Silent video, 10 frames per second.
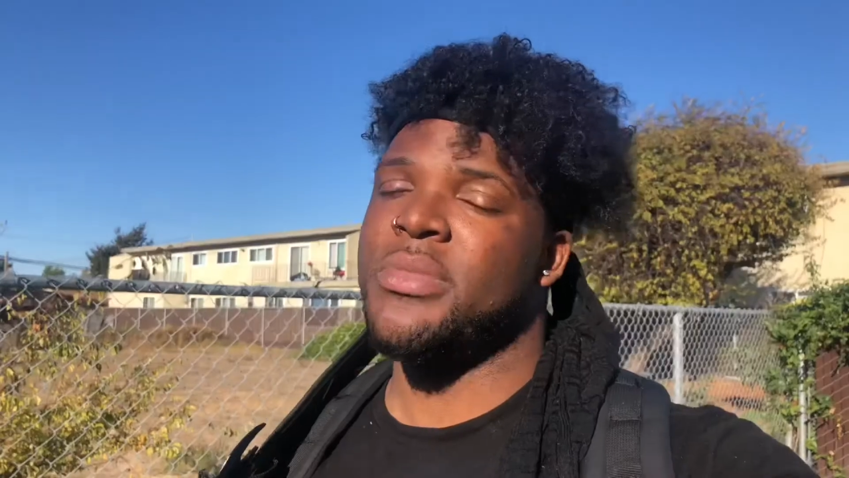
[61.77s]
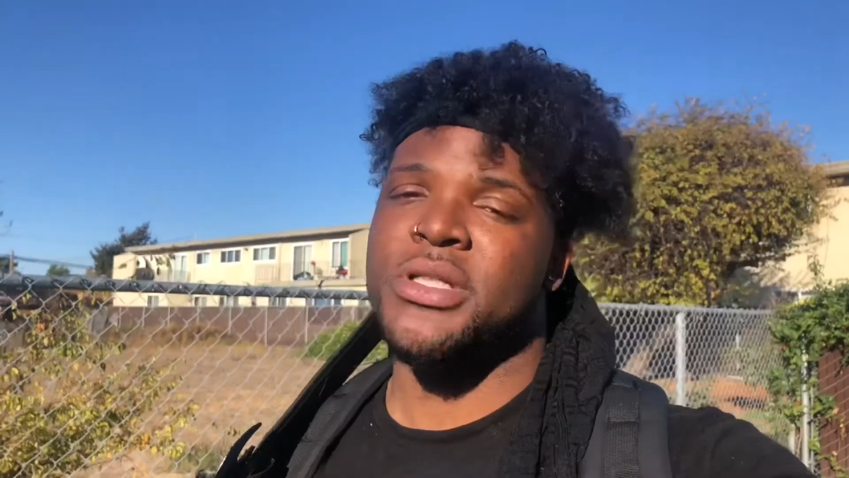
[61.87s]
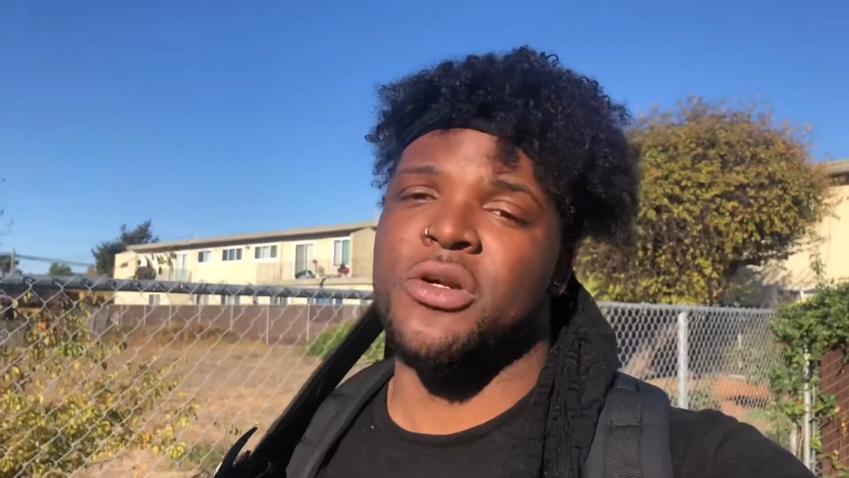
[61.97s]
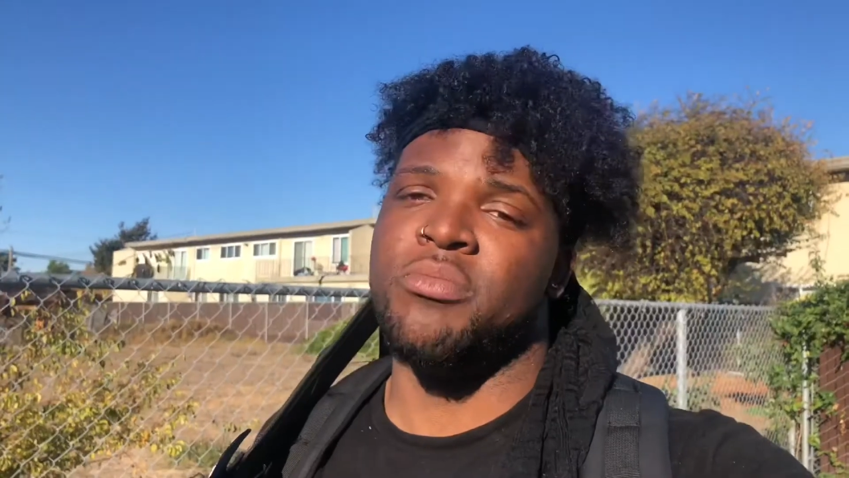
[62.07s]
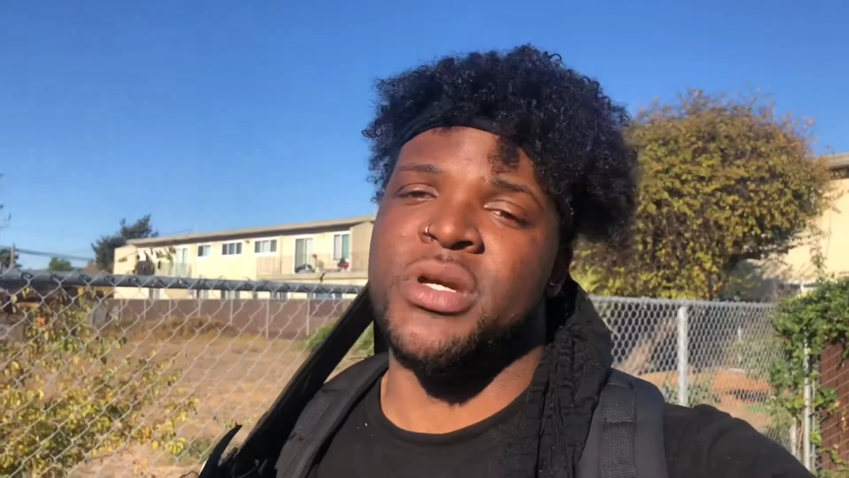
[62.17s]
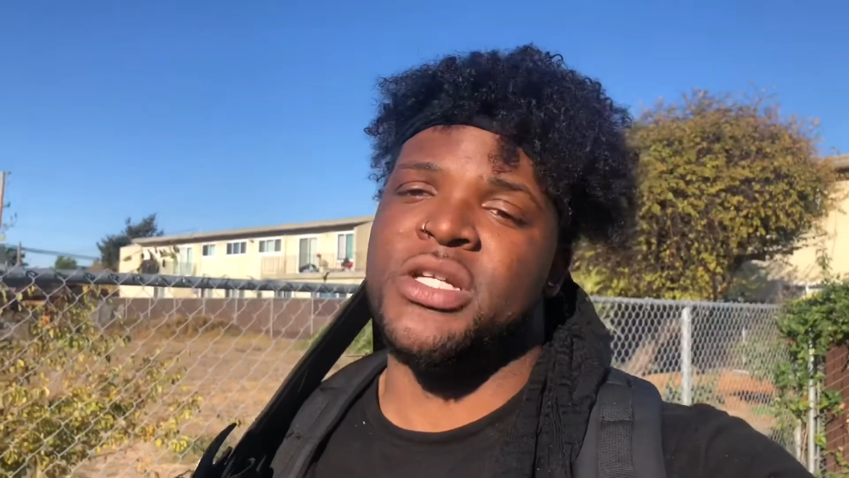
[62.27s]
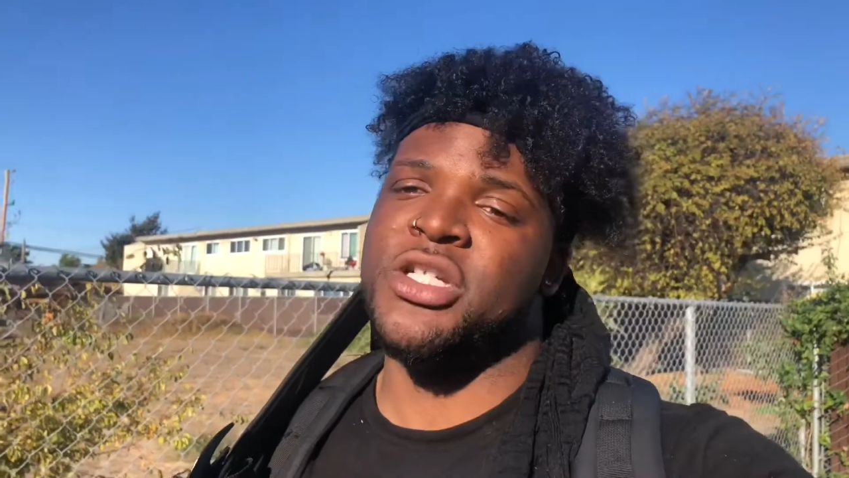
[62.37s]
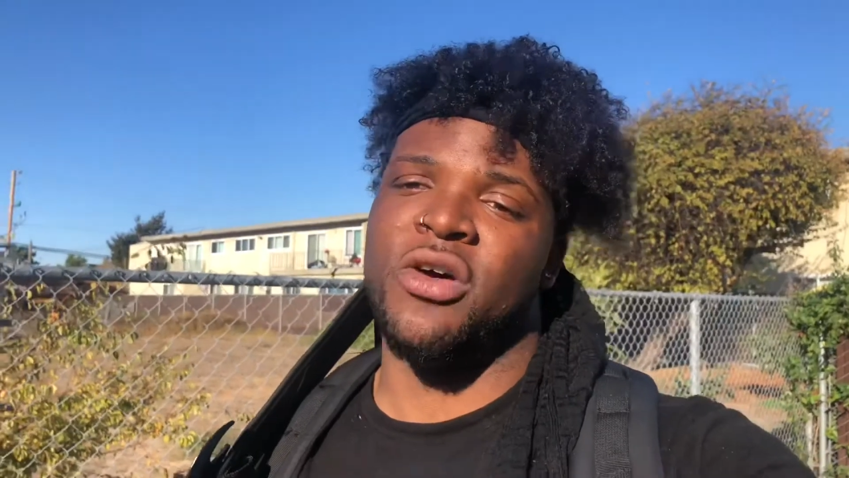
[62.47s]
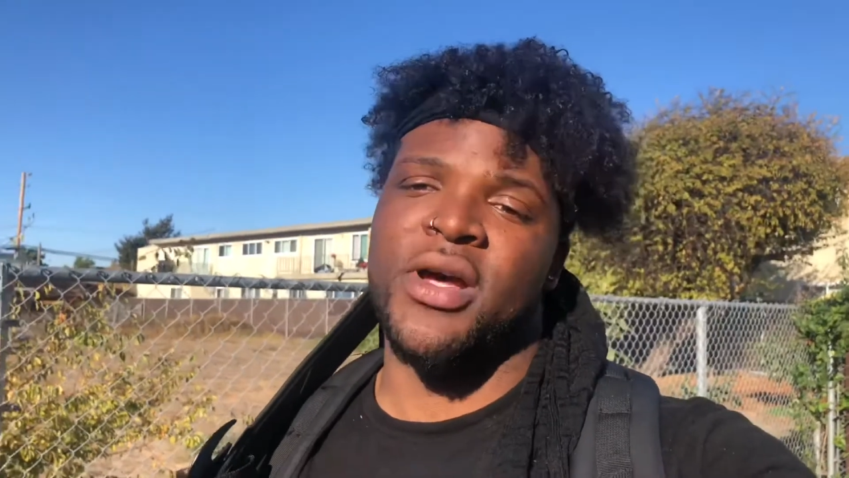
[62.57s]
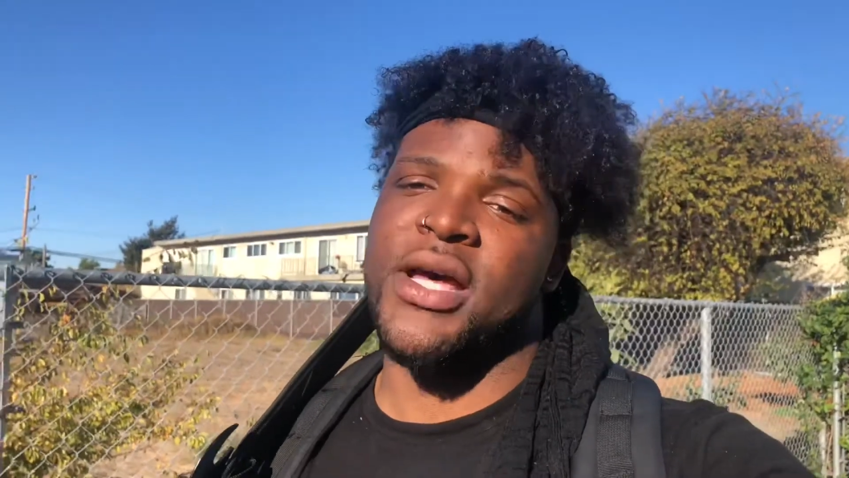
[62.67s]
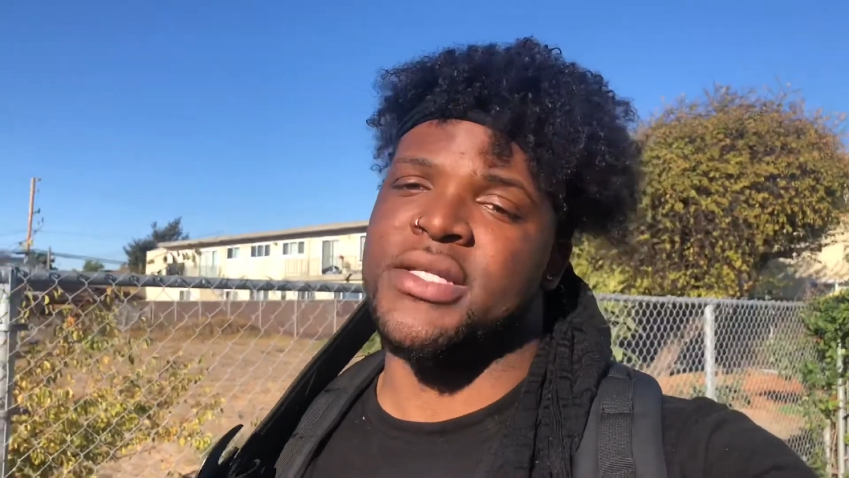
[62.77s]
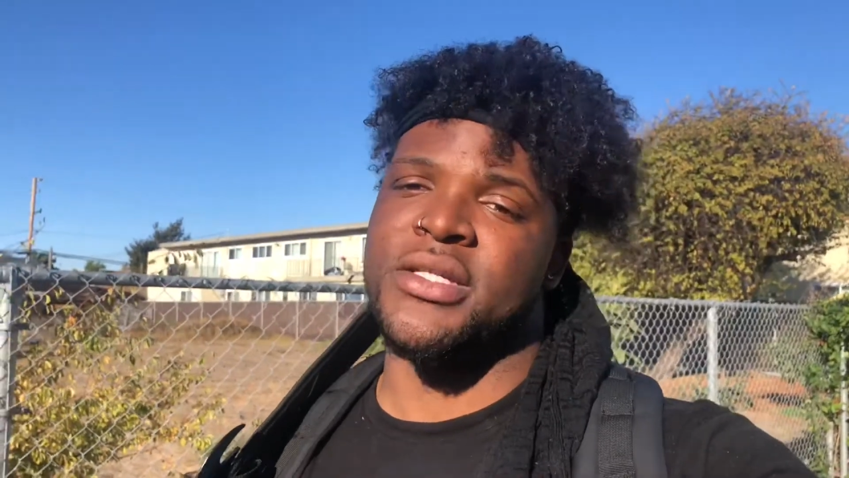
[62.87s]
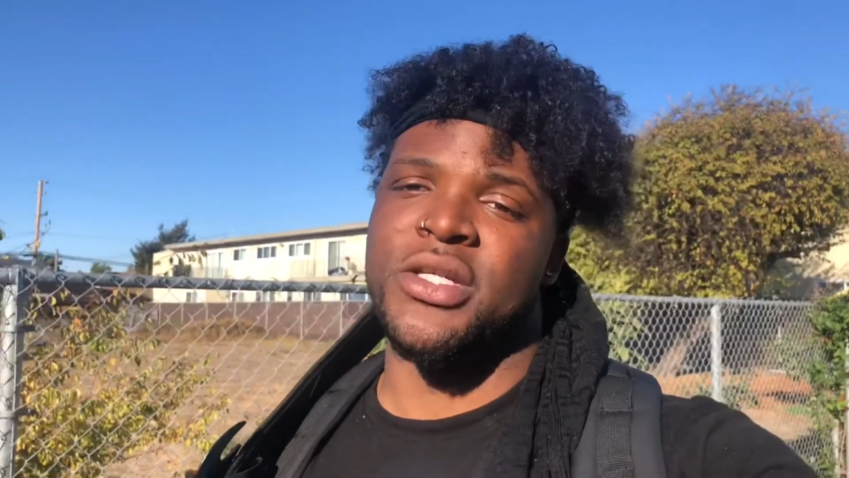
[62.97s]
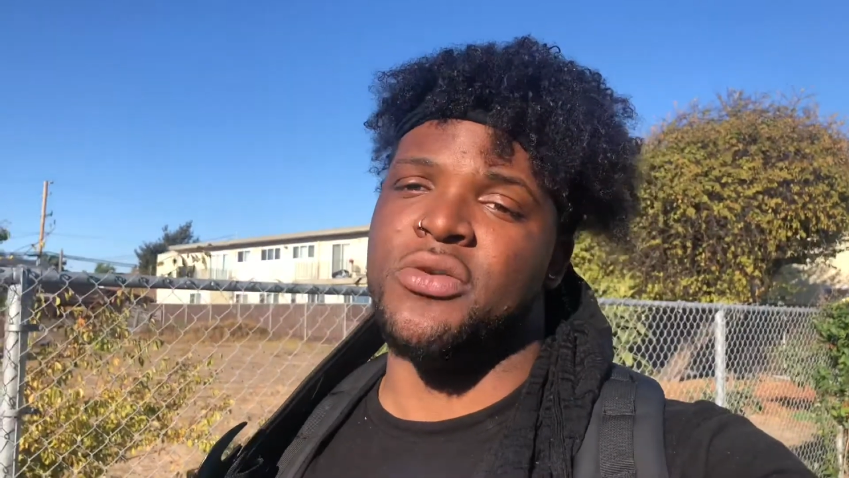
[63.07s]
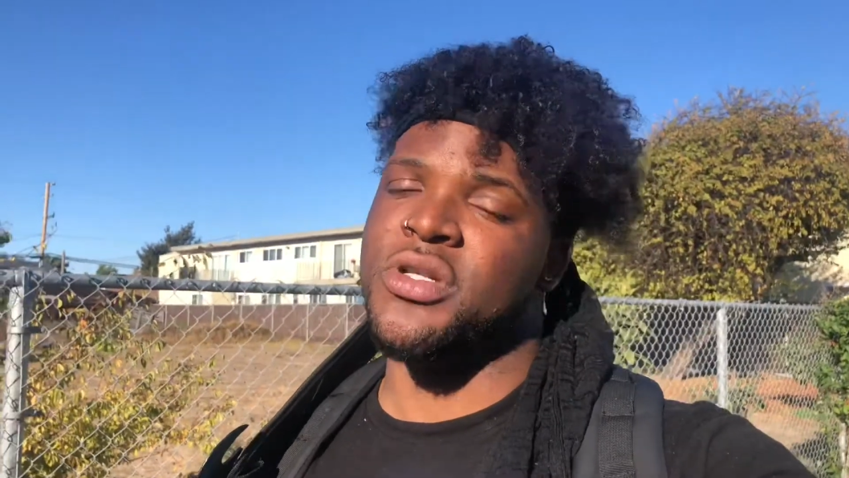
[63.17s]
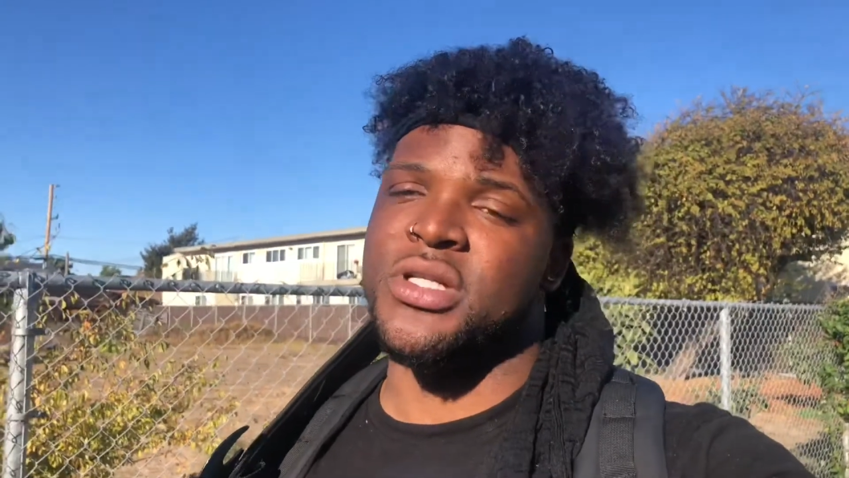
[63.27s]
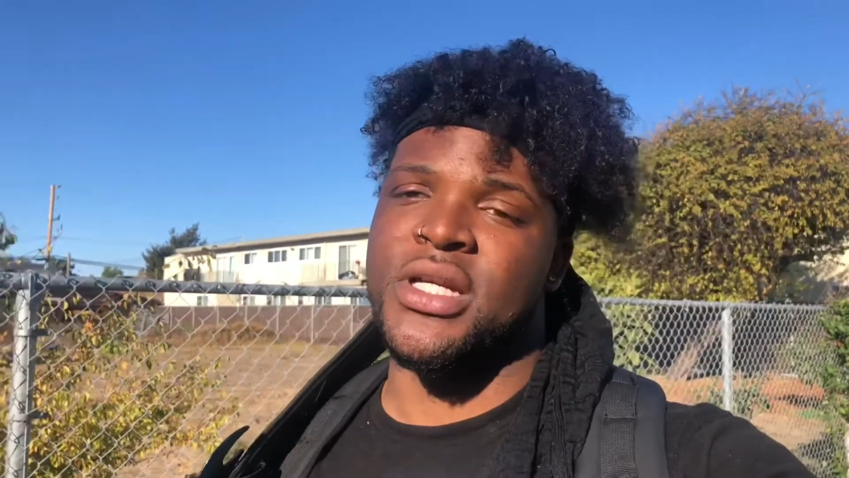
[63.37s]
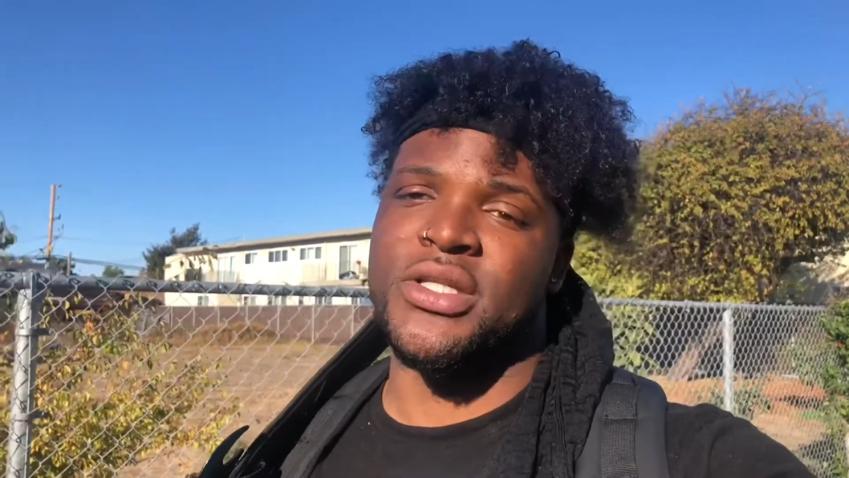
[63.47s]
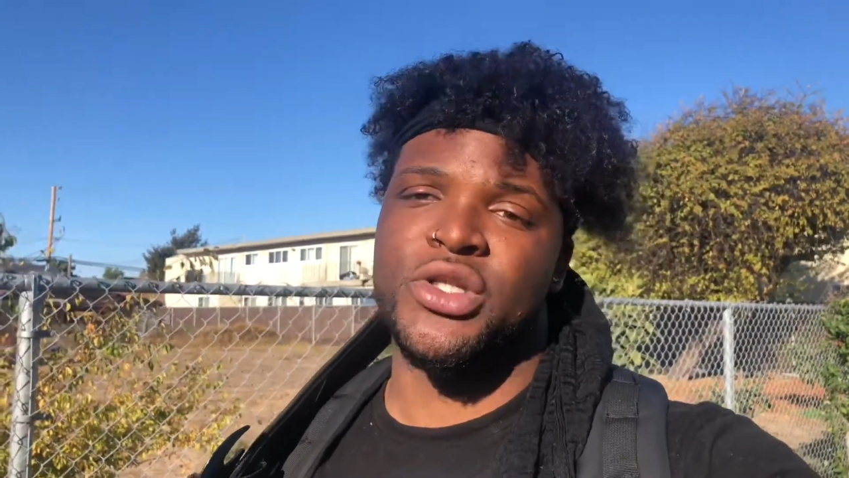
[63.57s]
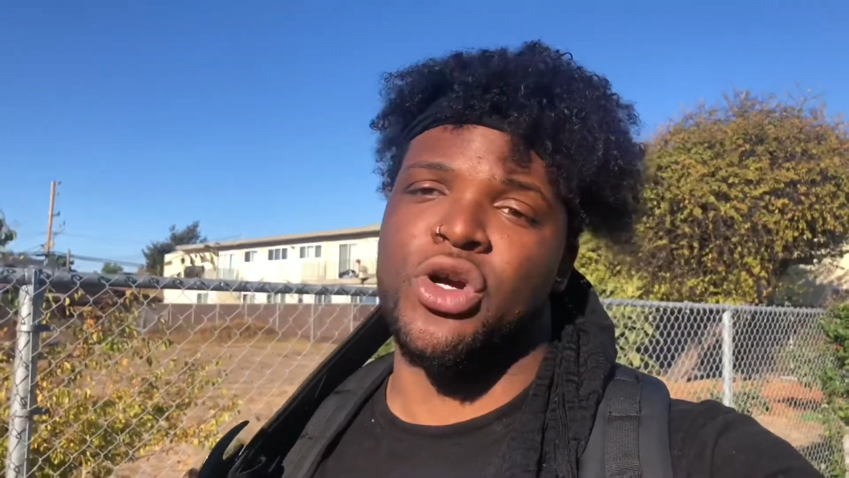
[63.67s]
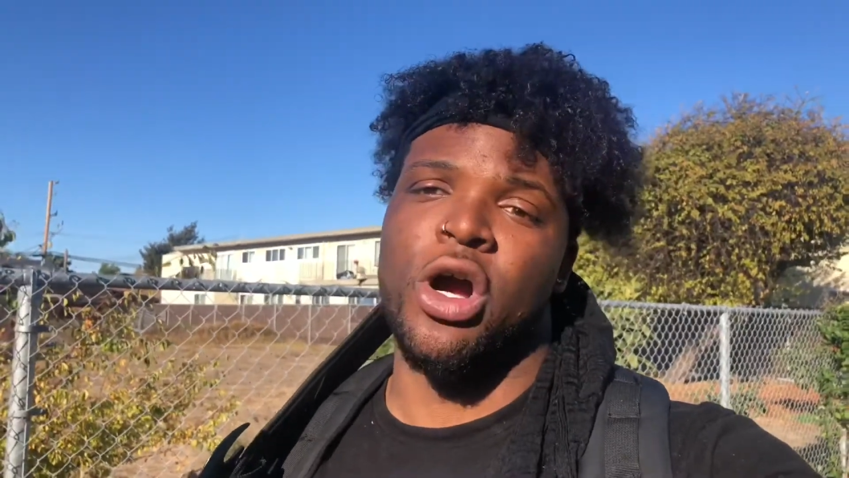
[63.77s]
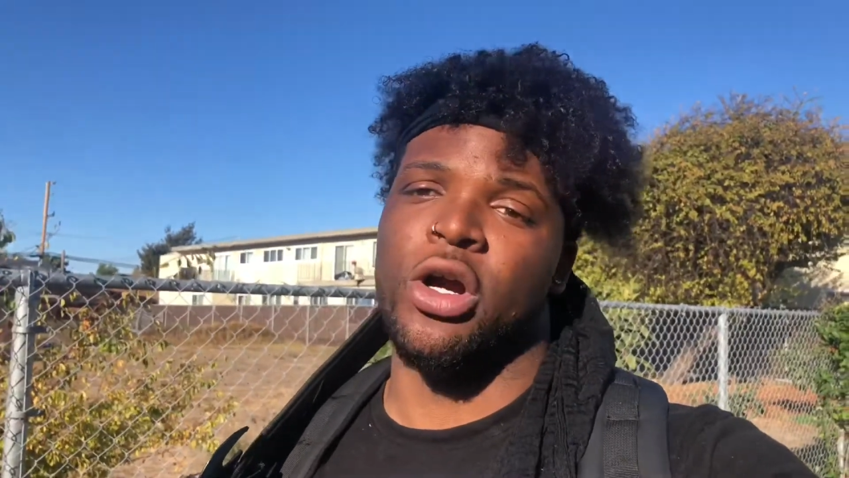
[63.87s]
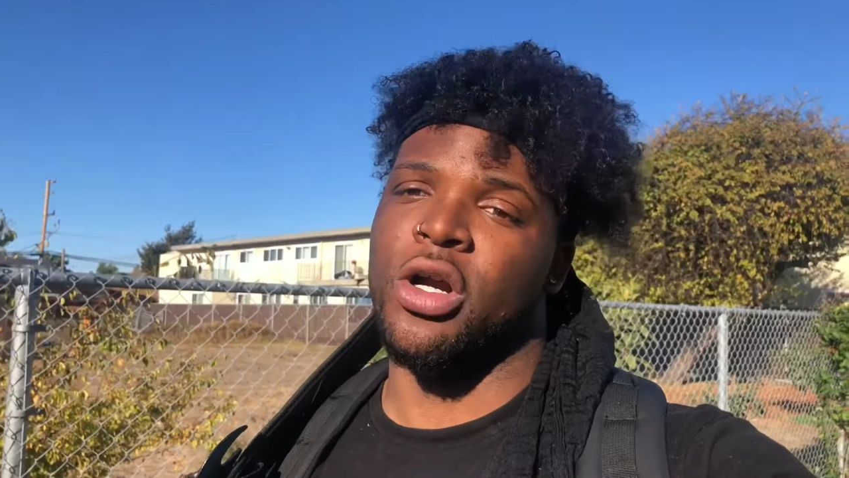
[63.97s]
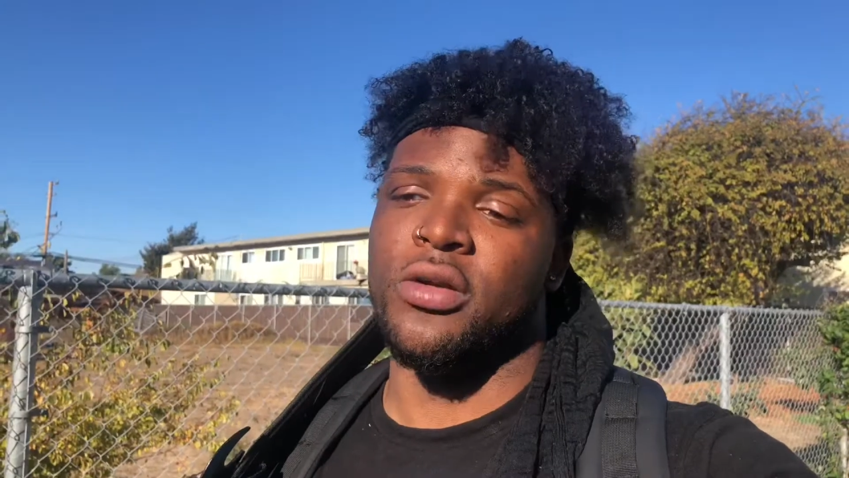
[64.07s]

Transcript: gonna beat your ass until you just get stronger